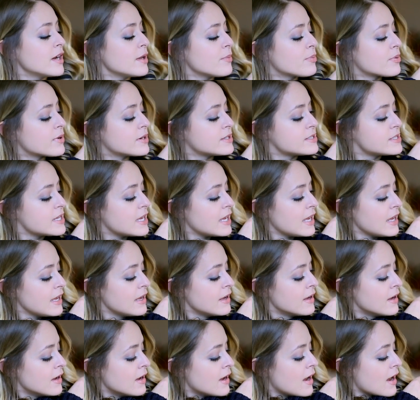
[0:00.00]
really
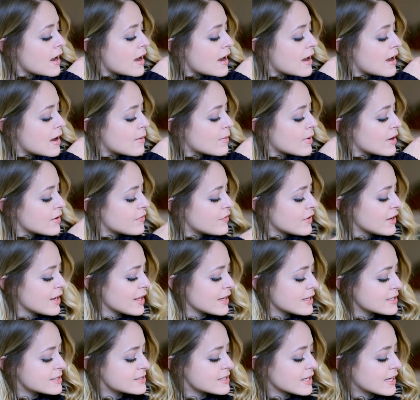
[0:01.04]
pretty um, I feel
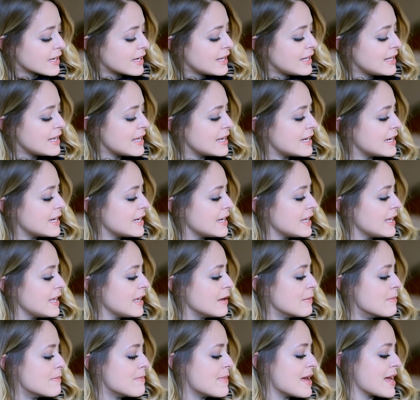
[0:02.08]
like it's like a
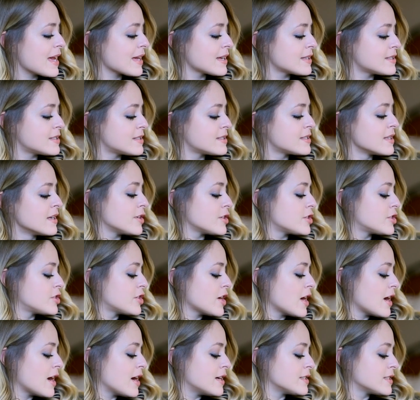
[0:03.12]
lineny mix
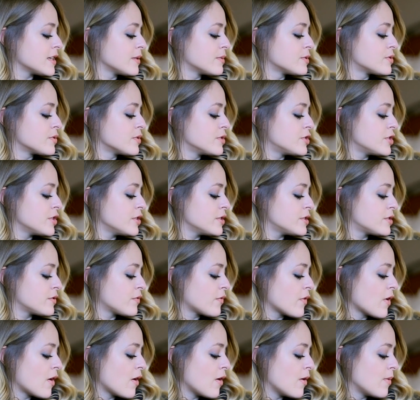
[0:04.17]
shirt. It was reduced
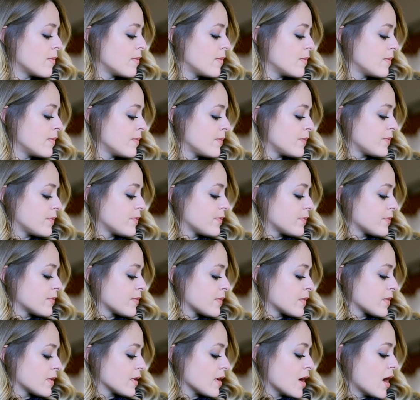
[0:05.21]
from
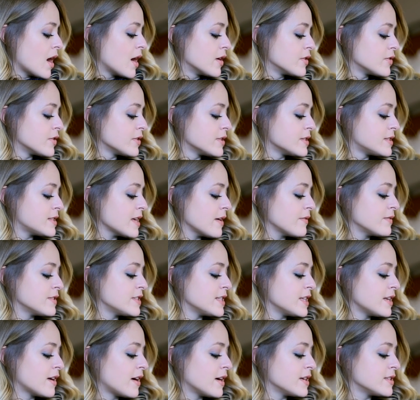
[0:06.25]

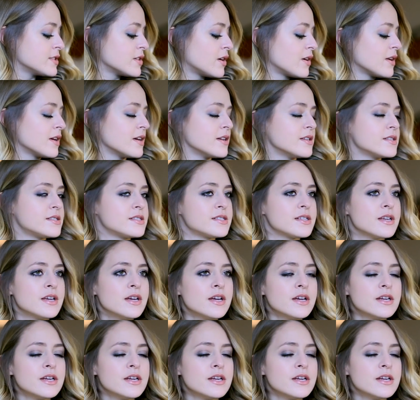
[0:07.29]
$179